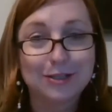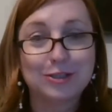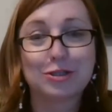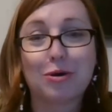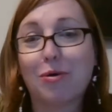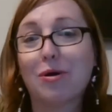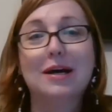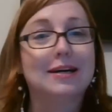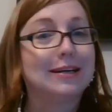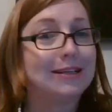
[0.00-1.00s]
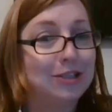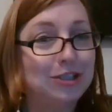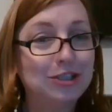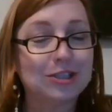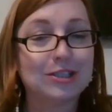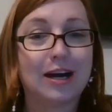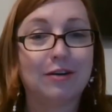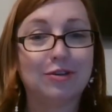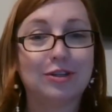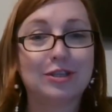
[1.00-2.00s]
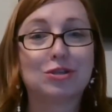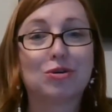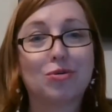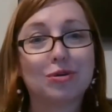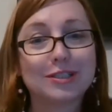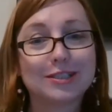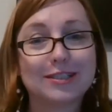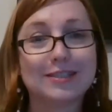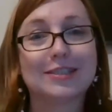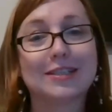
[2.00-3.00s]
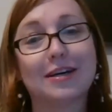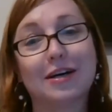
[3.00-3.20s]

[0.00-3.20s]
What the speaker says: So teachers after these courses